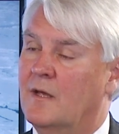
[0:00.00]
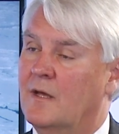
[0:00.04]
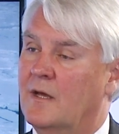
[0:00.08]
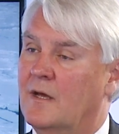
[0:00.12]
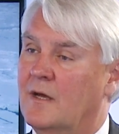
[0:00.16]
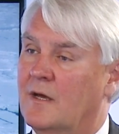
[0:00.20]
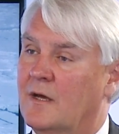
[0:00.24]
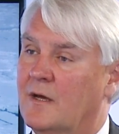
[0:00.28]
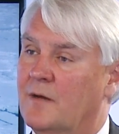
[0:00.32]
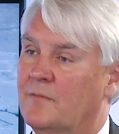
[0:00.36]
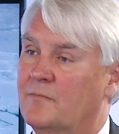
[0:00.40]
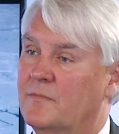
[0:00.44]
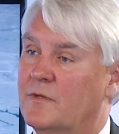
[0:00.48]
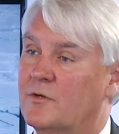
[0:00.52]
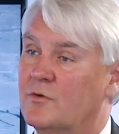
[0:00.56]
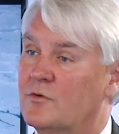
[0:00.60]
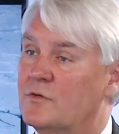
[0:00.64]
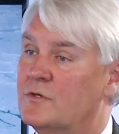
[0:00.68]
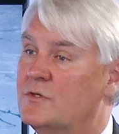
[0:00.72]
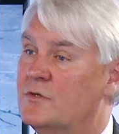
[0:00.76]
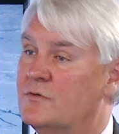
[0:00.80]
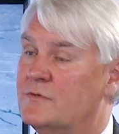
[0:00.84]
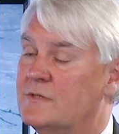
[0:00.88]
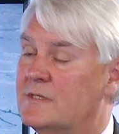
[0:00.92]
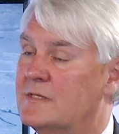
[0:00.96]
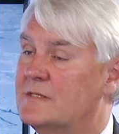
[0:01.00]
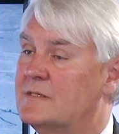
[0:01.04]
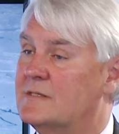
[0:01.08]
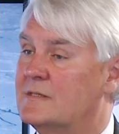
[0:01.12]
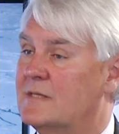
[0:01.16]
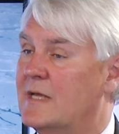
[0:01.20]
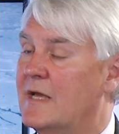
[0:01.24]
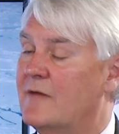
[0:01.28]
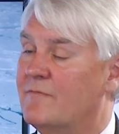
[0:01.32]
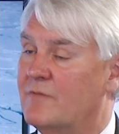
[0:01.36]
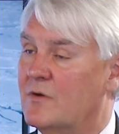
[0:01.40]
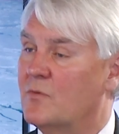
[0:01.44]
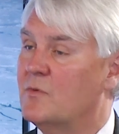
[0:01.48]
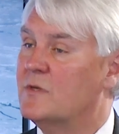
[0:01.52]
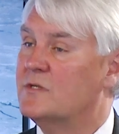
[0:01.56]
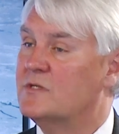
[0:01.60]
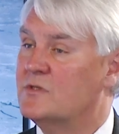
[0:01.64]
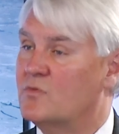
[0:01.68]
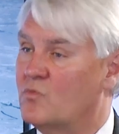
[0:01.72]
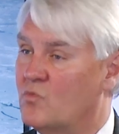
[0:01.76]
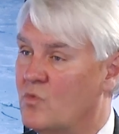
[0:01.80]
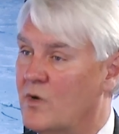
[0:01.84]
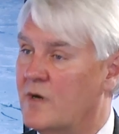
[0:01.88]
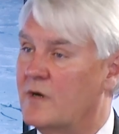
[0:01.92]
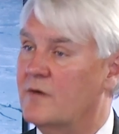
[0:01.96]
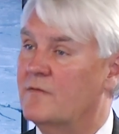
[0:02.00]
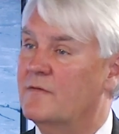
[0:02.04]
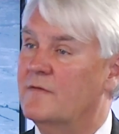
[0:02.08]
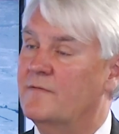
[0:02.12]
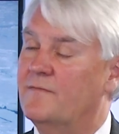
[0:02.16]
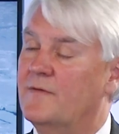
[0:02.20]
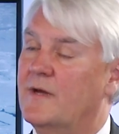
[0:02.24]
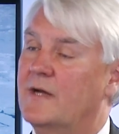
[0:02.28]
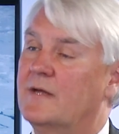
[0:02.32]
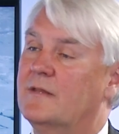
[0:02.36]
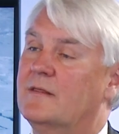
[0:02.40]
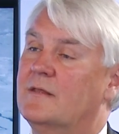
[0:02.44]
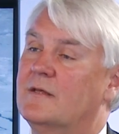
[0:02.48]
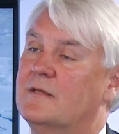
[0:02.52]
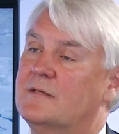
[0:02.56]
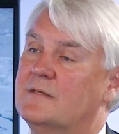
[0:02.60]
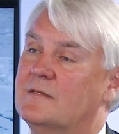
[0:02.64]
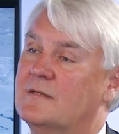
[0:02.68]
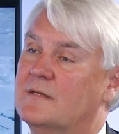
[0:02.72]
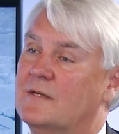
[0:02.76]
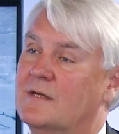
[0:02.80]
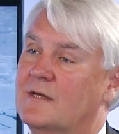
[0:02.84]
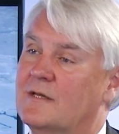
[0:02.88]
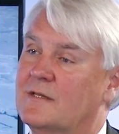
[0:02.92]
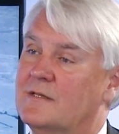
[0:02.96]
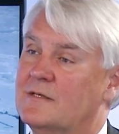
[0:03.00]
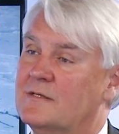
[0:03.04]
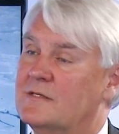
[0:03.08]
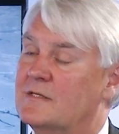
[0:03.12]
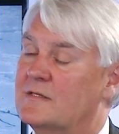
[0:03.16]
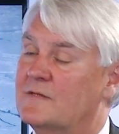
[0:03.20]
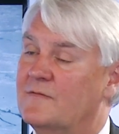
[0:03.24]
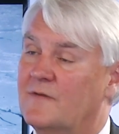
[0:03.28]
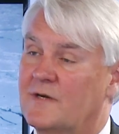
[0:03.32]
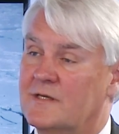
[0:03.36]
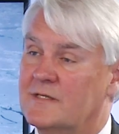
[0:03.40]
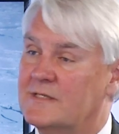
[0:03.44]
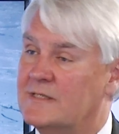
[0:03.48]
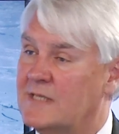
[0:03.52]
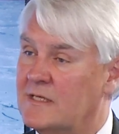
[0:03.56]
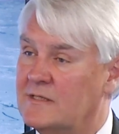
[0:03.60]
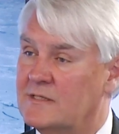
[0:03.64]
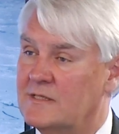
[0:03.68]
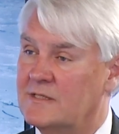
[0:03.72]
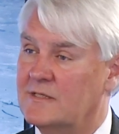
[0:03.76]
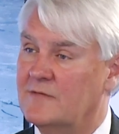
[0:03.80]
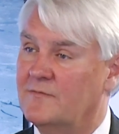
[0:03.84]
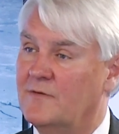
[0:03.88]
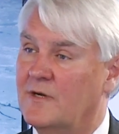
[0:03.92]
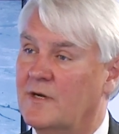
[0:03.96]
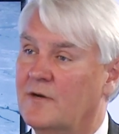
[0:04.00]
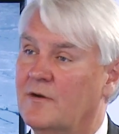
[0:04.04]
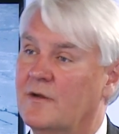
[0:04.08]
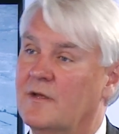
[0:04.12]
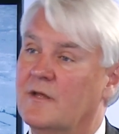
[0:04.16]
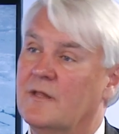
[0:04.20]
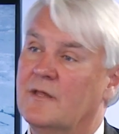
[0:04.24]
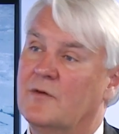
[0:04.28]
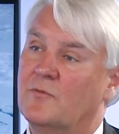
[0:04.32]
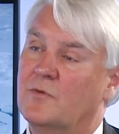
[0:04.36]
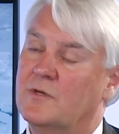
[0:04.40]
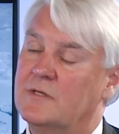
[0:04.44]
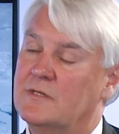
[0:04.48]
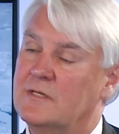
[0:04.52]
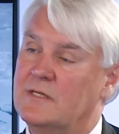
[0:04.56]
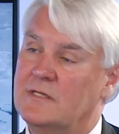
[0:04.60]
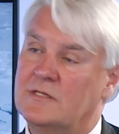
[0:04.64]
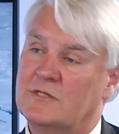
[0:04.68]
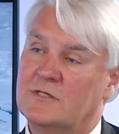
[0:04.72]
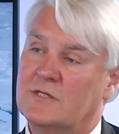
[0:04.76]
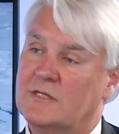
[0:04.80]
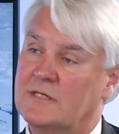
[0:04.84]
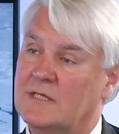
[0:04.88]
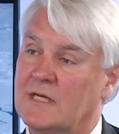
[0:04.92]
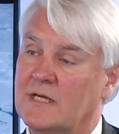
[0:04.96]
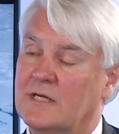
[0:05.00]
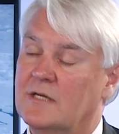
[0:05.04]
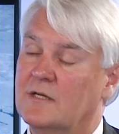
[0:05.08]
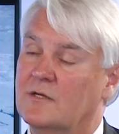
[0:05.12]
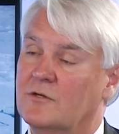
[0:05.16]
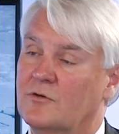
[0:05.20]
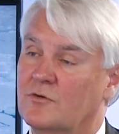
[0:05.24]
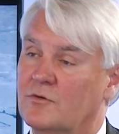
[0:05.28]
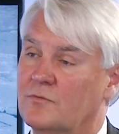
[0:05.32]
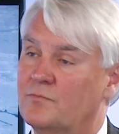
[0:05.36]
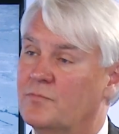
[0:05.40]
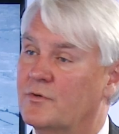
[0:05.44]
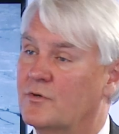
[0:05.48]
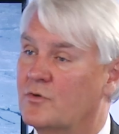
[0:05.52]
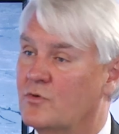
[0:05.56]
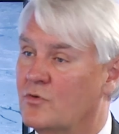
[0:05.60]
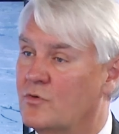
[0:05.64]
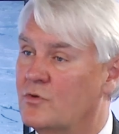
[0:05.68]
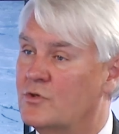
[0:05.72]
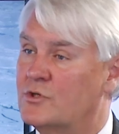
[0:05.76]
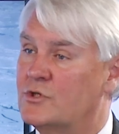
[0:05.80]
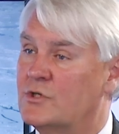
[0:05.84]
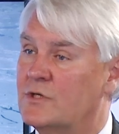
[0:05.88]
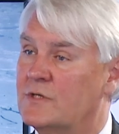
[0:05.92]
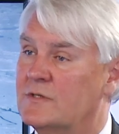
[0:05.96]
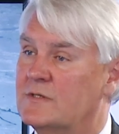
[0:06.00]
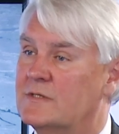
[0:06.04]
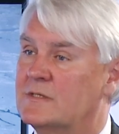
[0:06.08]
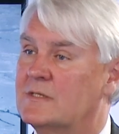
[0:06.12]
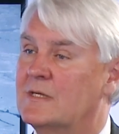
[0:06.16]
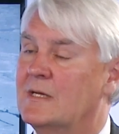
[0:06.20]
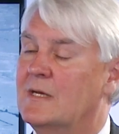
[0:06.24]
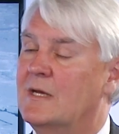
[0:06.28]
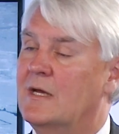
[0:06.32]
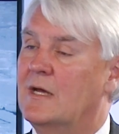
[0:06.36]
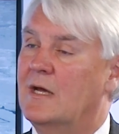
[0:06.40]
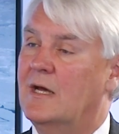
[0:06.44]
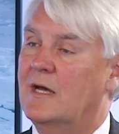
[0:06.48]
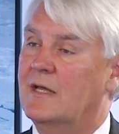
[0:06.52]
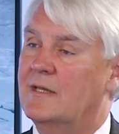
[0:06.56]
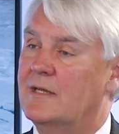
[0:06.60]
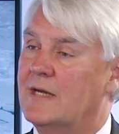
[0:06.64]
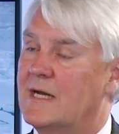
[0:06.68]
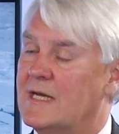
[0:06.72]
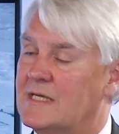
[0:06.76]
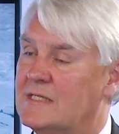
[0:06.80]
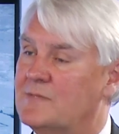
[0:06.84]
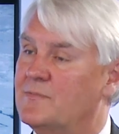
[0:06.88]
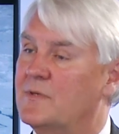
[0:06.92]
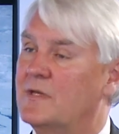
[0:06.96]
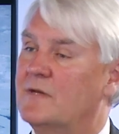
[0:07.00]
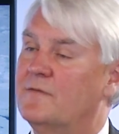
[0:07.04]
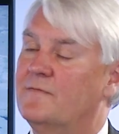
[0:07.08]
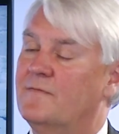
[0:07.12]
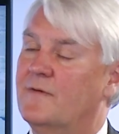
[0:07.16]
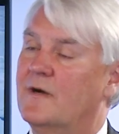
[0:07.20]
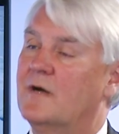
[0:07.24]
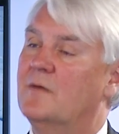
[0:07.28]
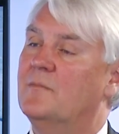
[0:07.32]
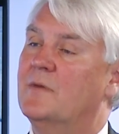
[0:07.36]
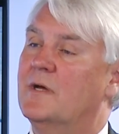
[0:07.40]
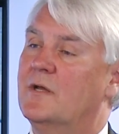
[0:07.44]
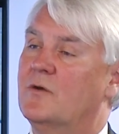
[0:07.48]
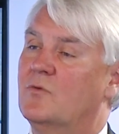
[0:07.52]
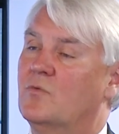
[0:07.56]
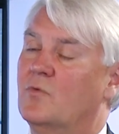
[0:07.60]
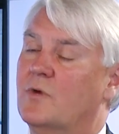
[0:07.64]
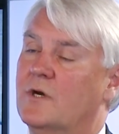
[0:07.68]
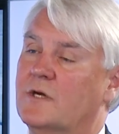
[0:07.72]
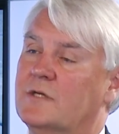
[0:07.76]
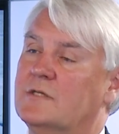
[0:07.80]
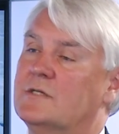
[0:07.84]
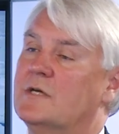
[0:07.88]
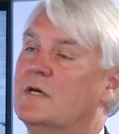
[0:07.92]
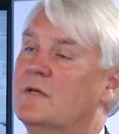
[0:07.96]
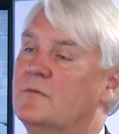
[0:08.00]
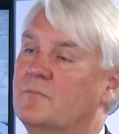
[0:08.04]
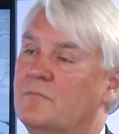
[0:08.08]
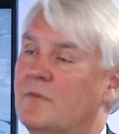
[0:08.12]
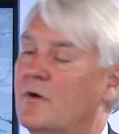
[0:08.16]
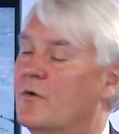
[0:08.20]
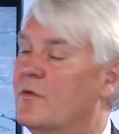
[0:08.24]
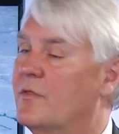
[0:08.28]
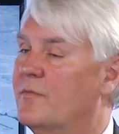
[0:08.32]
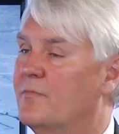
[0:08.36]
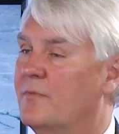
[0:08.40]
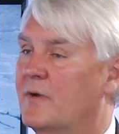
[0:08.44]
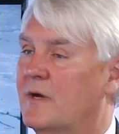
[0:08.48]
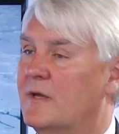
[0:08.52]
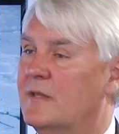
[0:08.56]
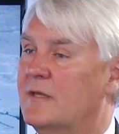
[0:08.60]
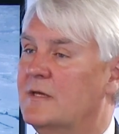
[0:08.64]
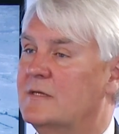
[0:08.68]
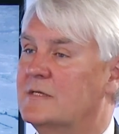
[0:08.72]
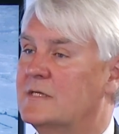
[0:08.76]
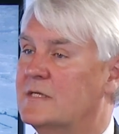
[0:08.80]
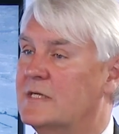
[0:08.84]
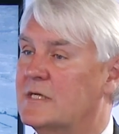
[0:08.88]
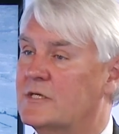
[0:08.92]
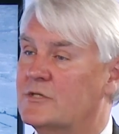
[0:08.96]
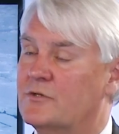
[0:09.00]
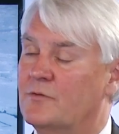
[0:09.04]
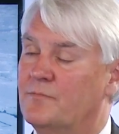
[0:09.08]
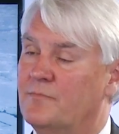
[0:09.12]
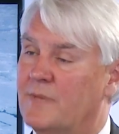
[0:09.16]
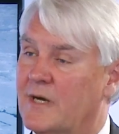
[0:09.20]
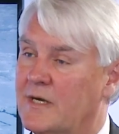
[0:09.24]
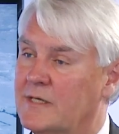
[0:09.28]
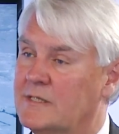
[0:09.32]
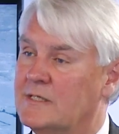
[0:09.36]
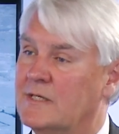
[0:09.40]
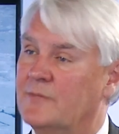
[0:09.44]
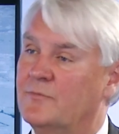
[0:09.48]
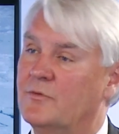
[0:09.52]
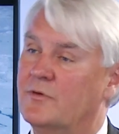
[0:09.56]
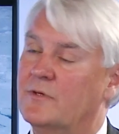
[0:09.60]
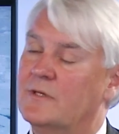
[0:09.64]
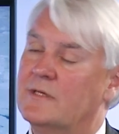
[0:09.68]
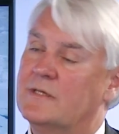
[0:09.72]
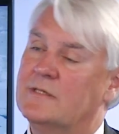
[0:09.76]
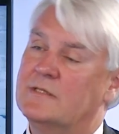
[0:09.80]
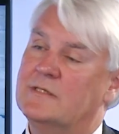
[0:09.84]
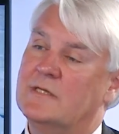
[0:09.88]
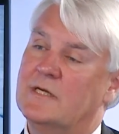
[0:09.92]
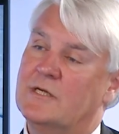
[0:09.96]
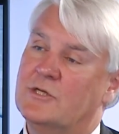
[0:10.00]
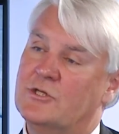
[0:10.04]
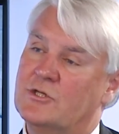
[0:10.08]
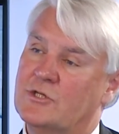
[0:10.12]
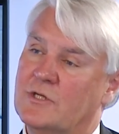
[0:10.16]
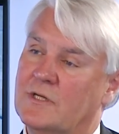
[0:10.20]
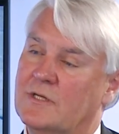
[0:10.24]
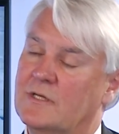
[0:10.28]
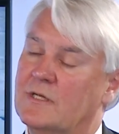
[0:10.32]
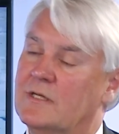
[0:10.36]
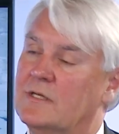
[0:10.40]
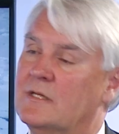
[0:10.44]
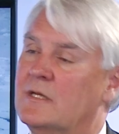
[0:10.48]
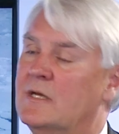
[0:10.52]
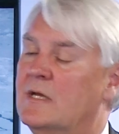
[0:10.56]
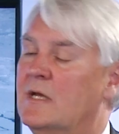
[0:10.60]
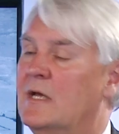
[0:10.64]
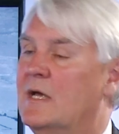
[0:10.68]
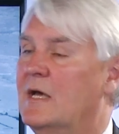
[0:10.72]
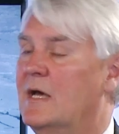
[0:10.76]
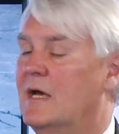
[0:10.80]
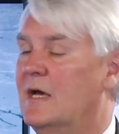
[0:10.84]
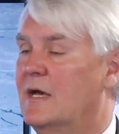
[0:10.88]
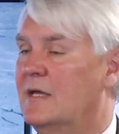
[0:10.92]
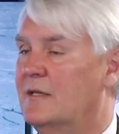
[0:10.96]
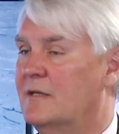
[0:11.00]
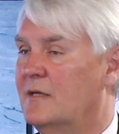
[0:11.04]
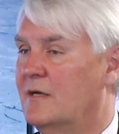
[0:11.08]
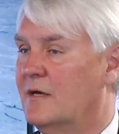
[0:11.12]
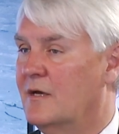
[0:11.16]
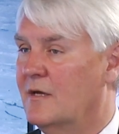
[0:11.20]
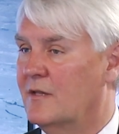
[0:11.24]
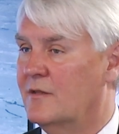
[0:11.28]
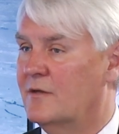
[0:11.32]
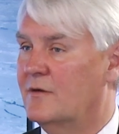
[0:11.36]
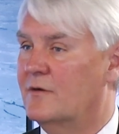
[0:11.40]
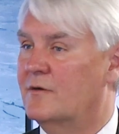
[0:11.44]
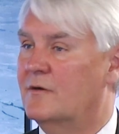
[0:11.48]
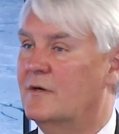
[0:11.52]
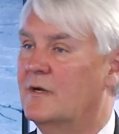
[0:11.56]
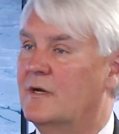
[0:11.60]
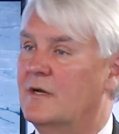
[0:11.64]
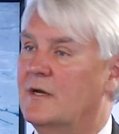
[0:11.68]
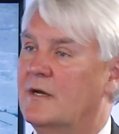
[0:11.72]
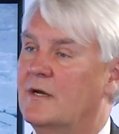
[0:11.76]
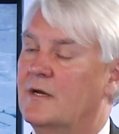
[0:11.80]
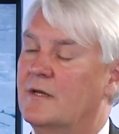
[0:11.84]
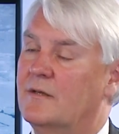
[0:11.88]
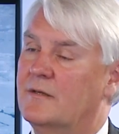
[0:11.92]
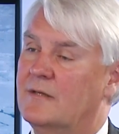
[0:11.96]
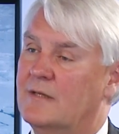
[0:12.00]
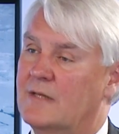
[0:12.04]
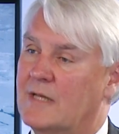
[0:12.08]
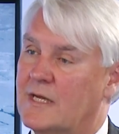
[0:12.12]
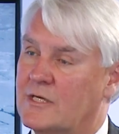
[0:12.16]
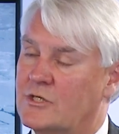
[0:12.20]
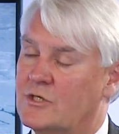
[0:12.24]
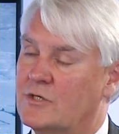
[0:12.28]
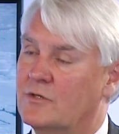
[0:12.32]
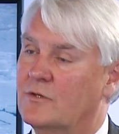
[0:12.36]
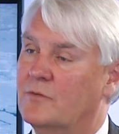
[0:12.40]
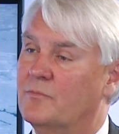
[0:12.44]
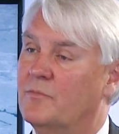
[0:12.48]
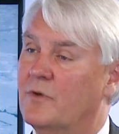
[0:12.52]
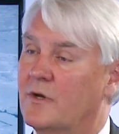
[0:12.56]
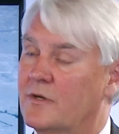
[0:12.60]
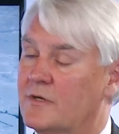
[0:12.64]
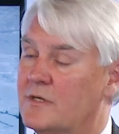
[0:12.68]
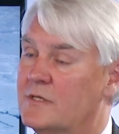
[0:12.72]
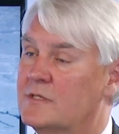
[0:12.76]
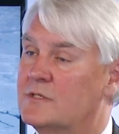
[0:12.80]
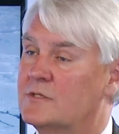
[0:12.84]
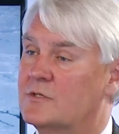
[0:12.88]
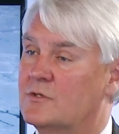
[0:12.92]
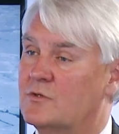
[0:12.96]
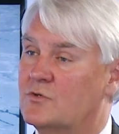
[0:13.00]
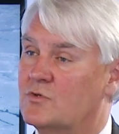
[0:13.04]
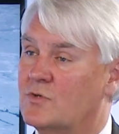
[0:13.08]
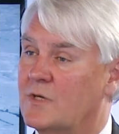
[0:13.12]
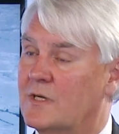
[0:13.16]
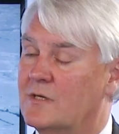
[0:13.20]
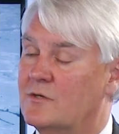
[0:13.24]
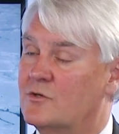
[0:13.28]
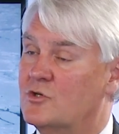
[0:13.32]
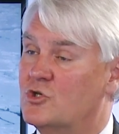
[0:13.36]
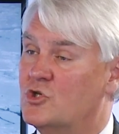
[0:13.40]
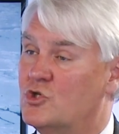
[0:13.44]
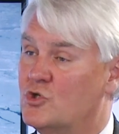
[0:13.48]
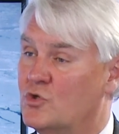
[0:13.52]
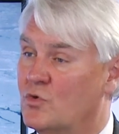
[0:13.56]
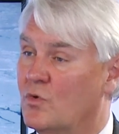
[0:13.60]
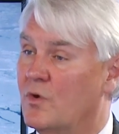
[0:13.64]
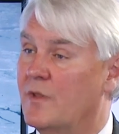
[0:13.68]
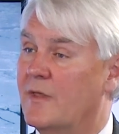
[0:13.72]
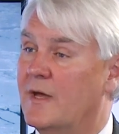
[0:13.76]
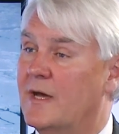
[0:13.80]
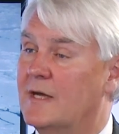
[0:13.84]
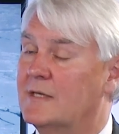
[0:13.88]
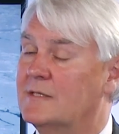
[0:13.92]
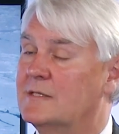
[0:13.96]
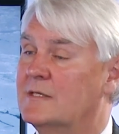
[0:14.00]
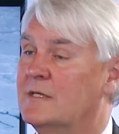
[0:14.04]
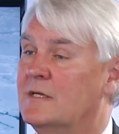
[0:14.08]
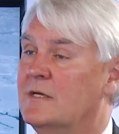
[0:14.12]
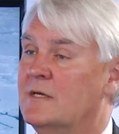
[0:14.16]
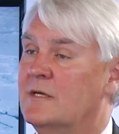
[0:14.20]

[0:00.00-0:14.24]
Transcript: The good news is everyone's aware of the fact that this is a very sensitive area, that one needs to take good precautions. And there has been a fair amount of work done both by the International Maritime Organization and and other national bodies to try to ensure that.